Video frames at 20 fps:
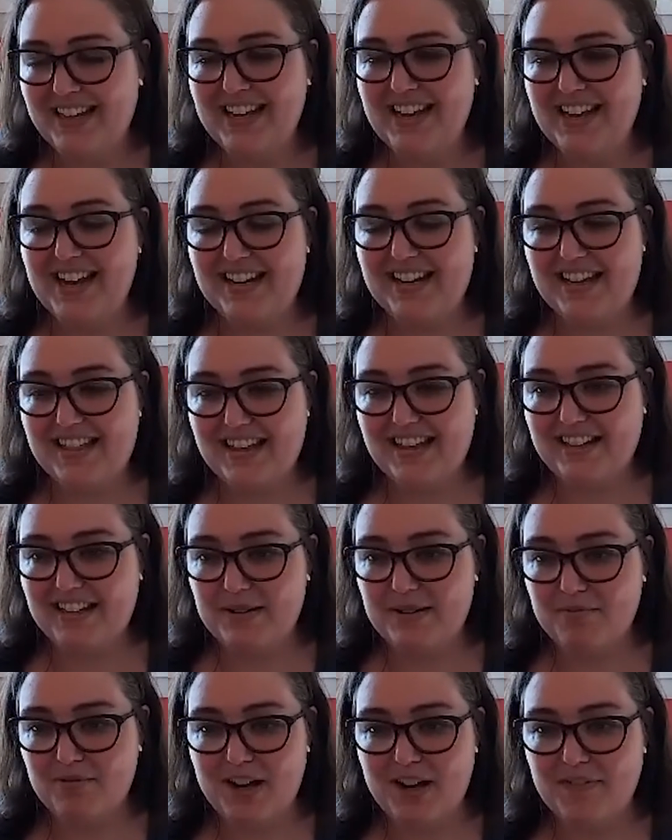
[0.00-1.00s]
And I think
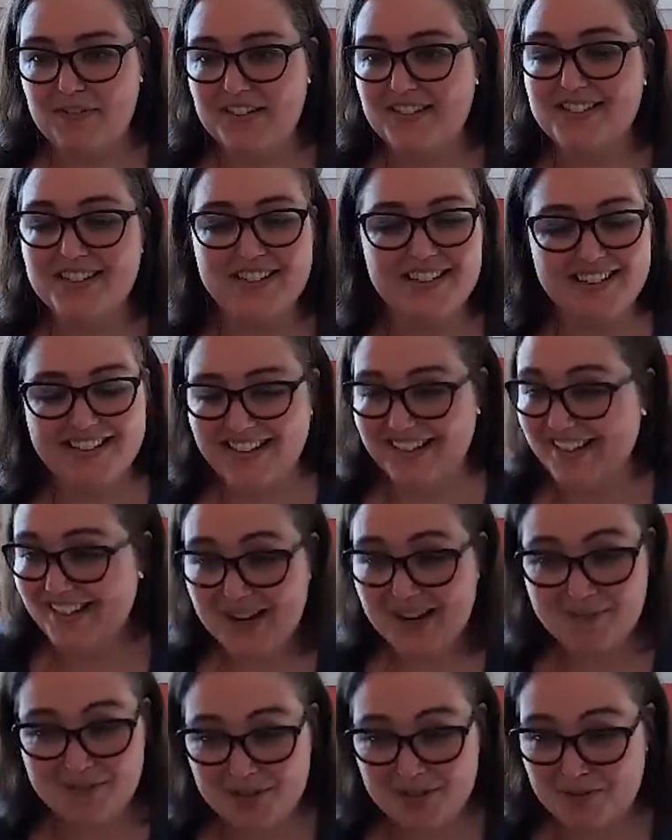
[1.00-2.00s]
nonprofits getting
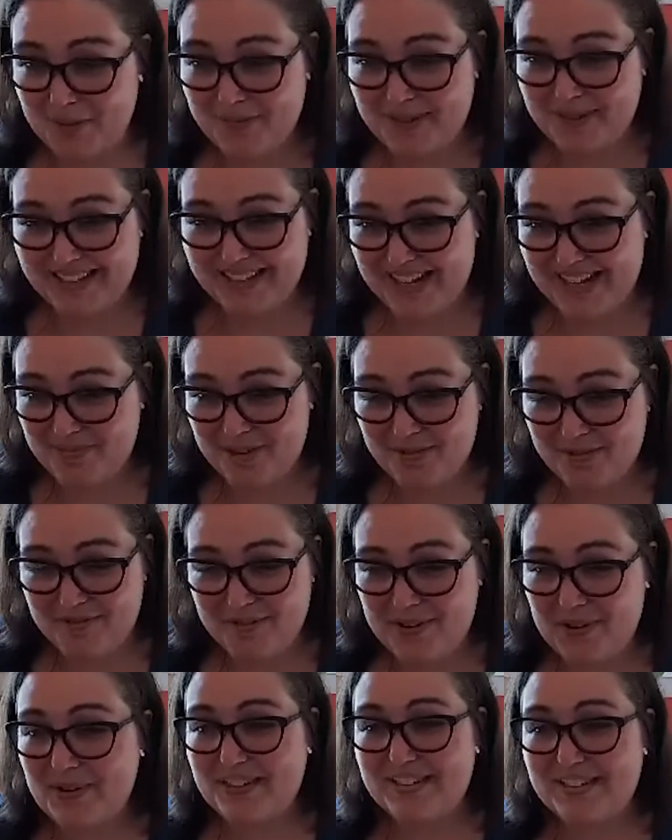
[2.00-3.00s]
comfortable picking up the
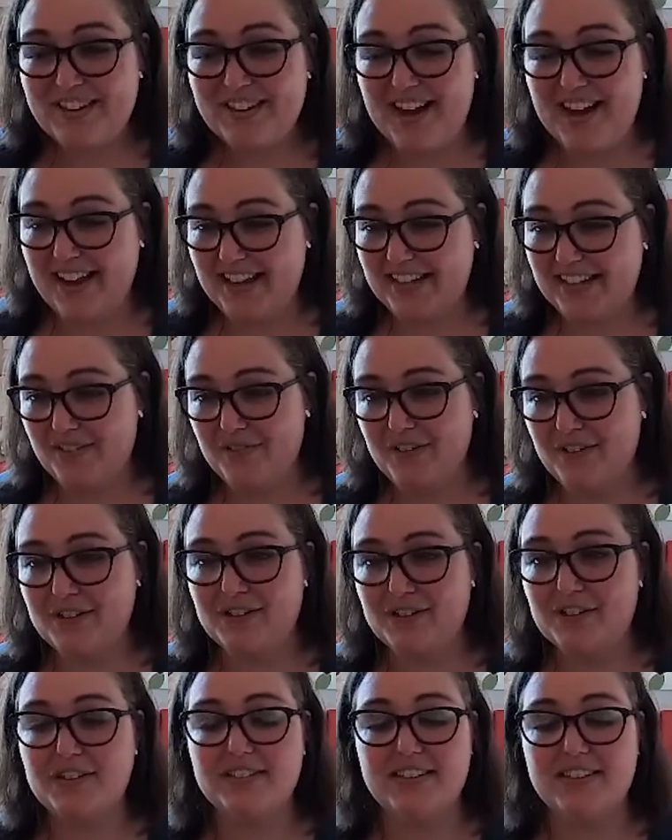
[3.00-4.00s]
phone and talking to
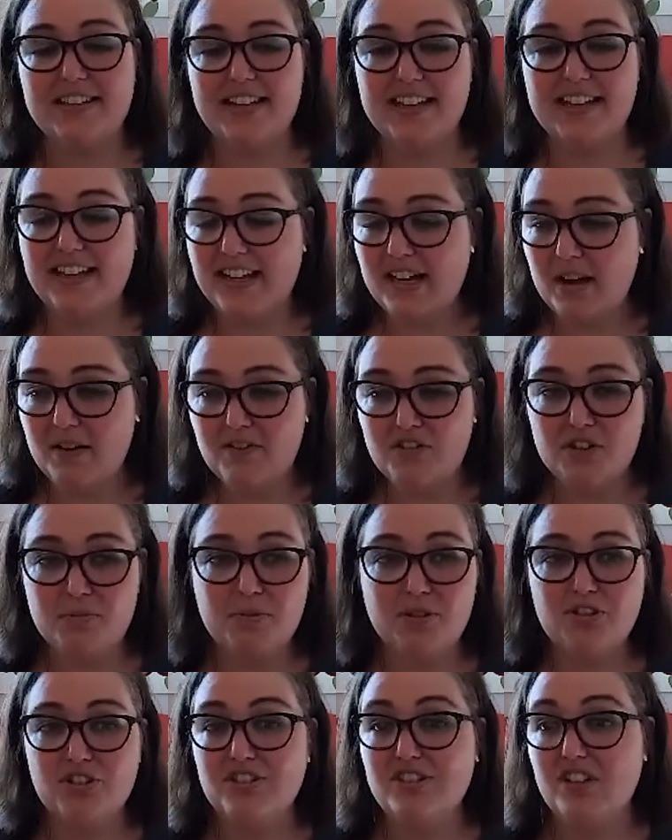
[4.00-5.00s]
funders and getting
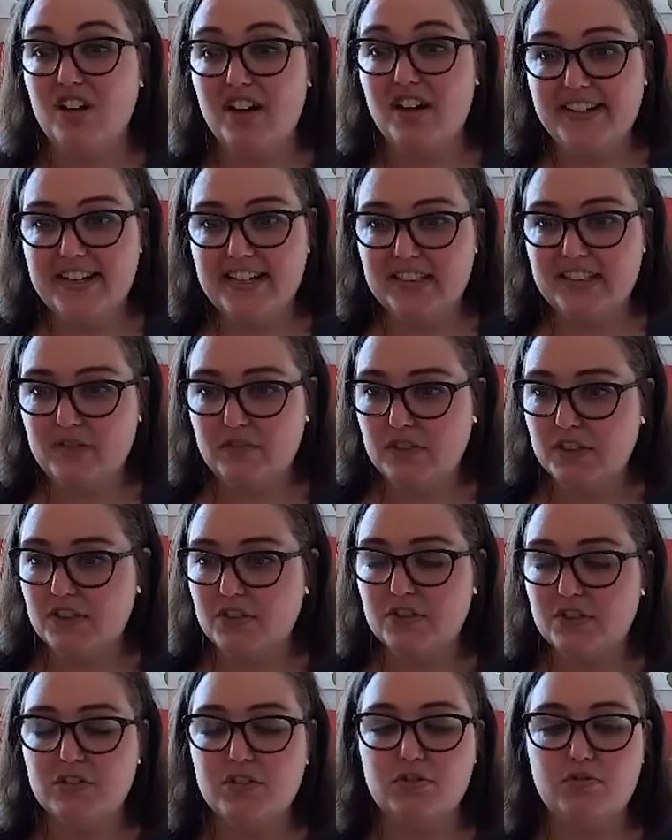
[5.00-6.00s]
comfortable just talking to
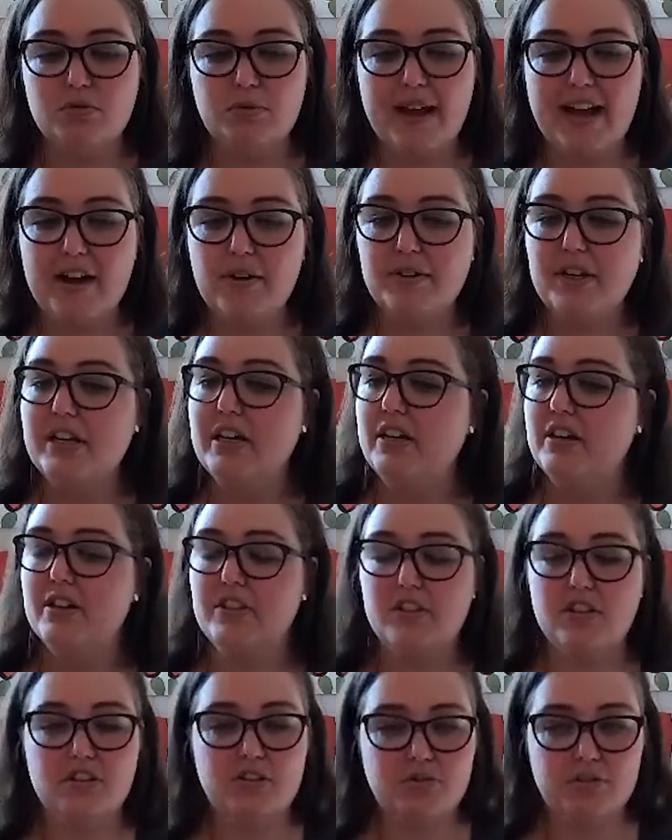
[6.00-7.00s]
funders throughout
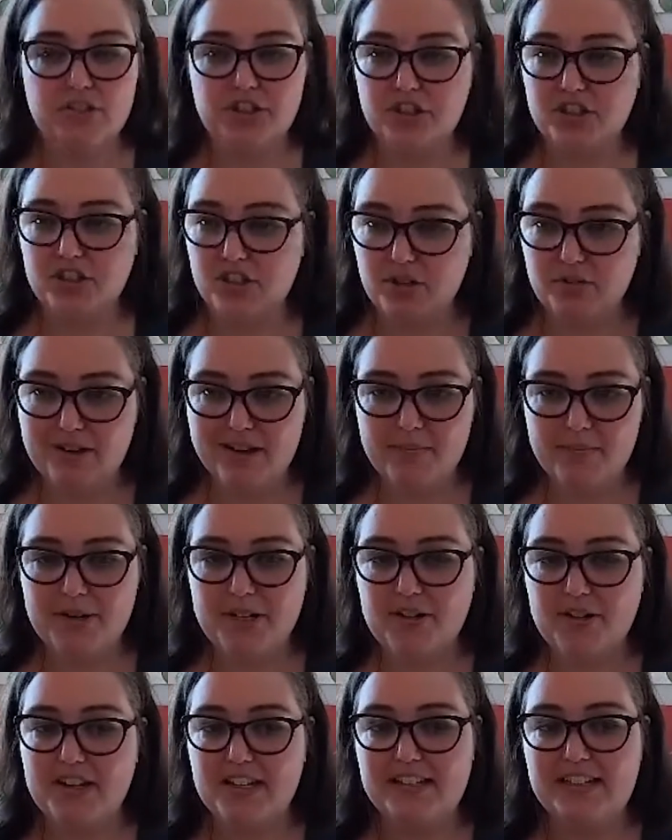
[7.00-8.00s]
the duration of the grant
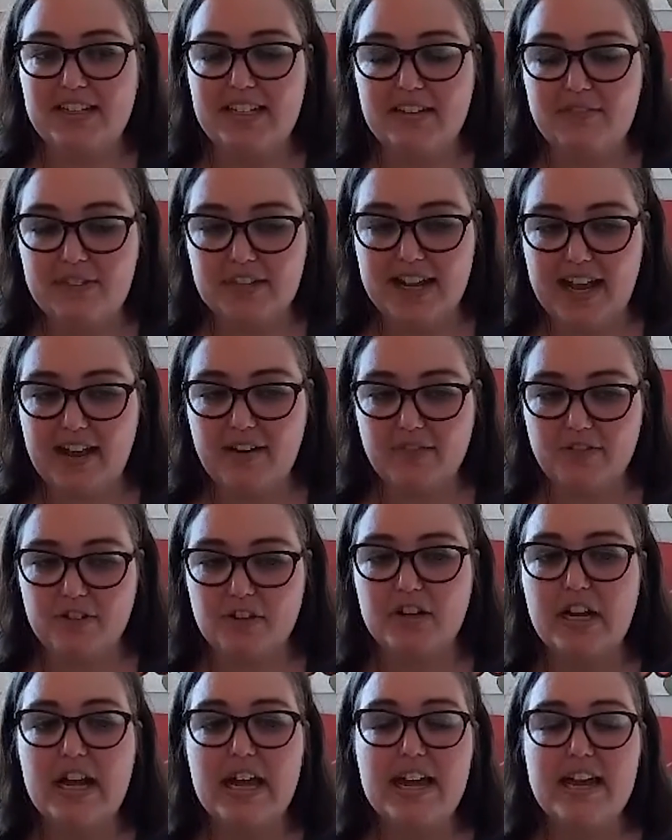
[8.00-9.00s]
period and even
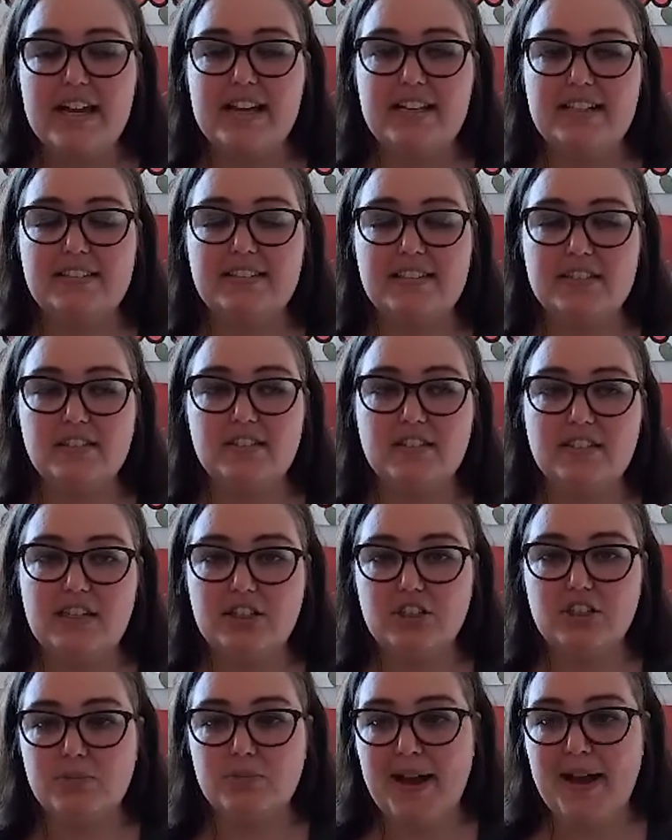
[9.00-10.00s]
after is
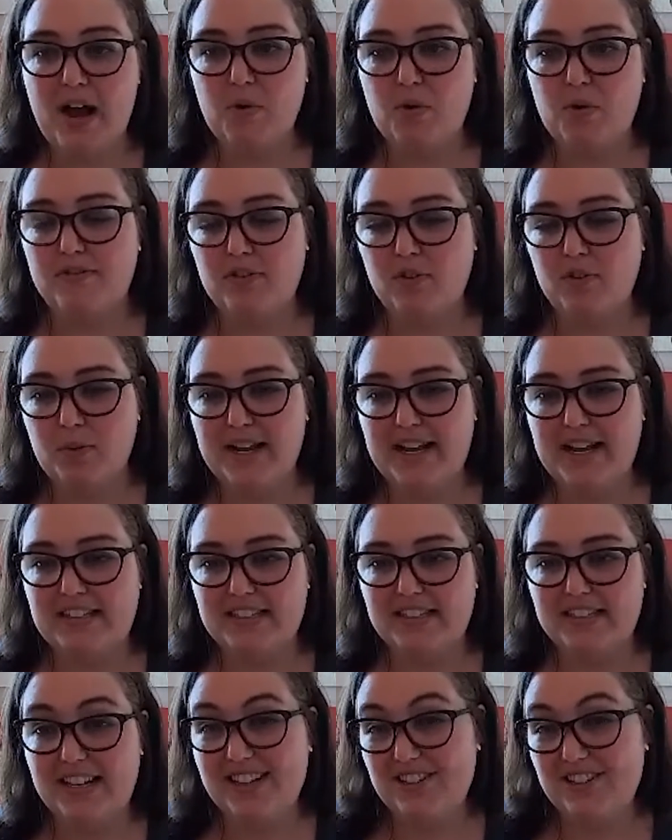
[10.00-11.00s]
such a powerful way
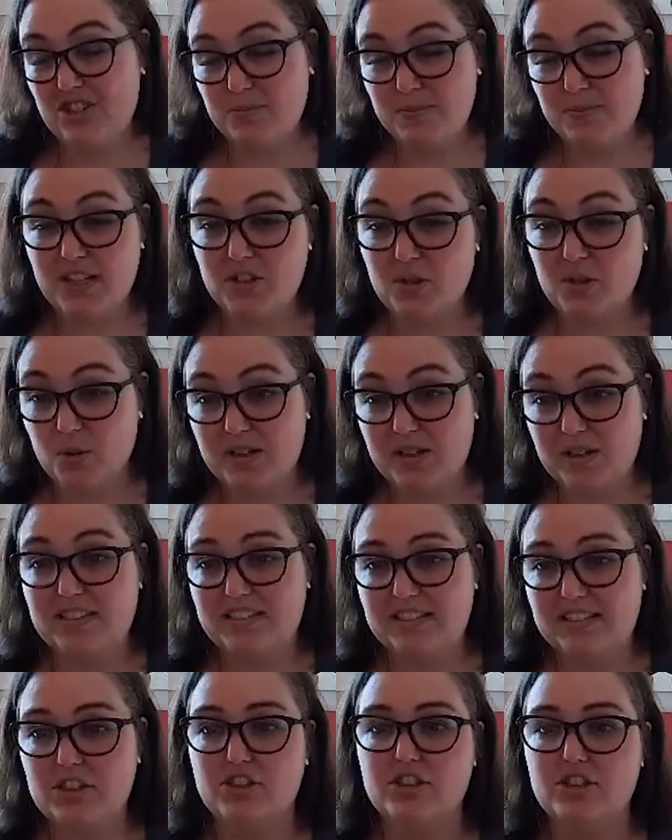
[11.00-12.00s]
to not just make your
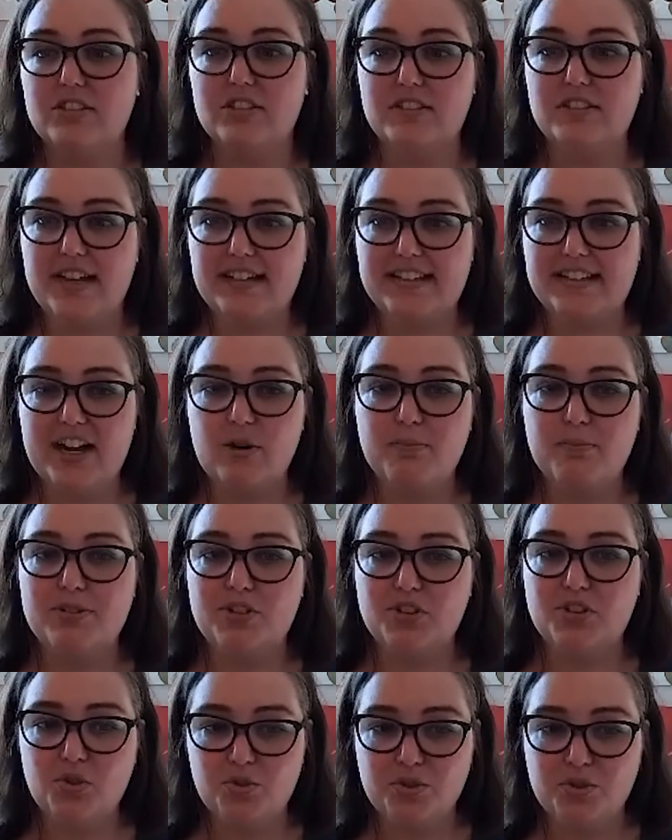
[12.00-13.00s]
organization stand out, but
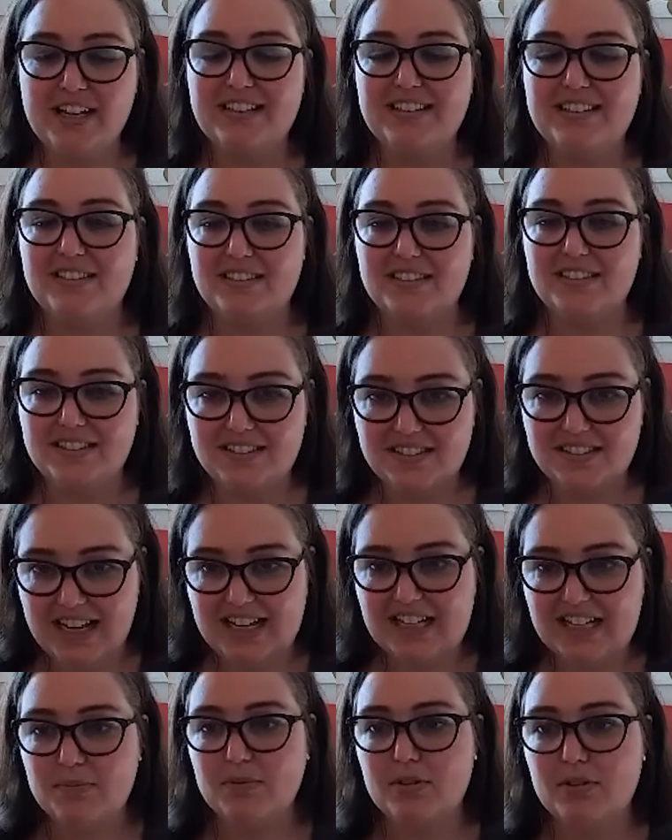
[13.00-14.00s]
to create
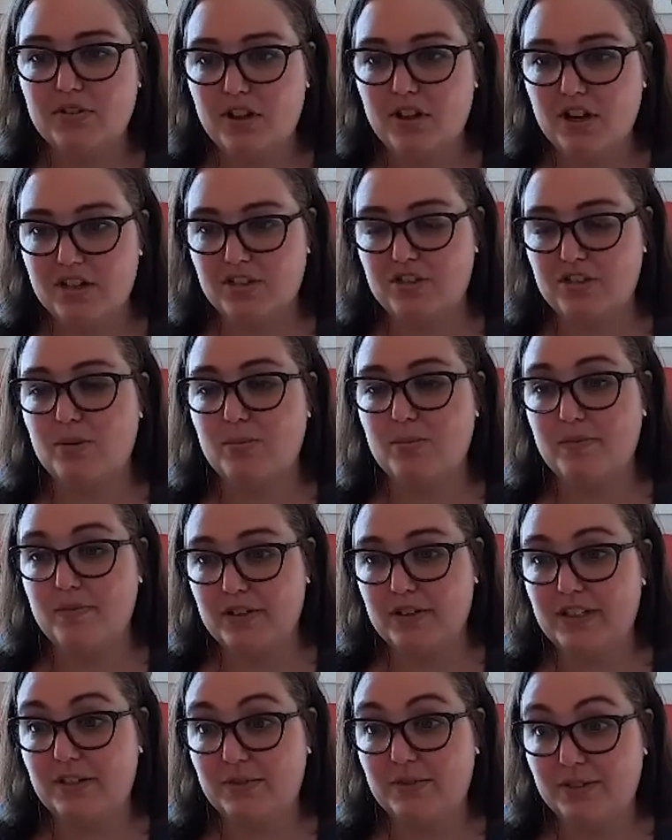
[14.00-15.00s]
sustainable long-term
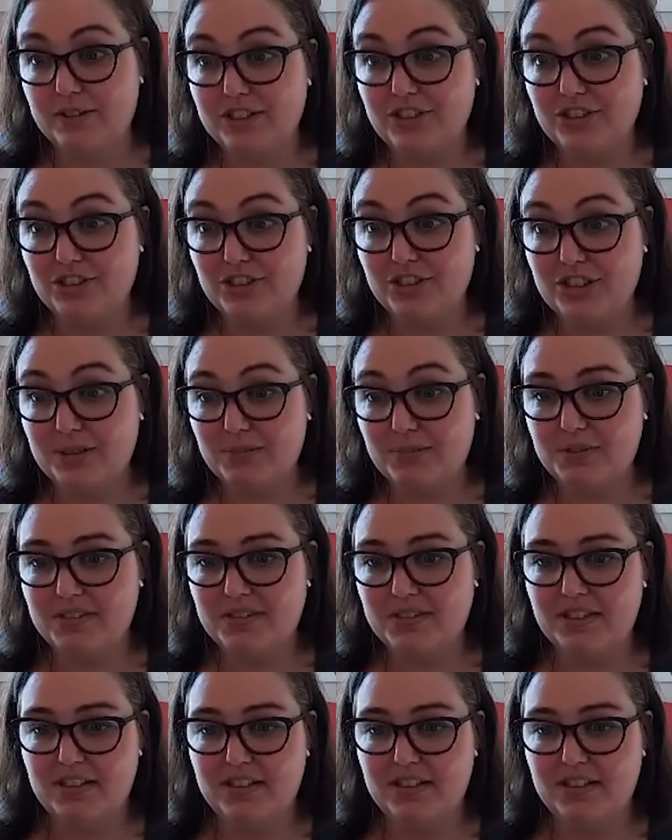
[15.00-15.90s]
funding relationships.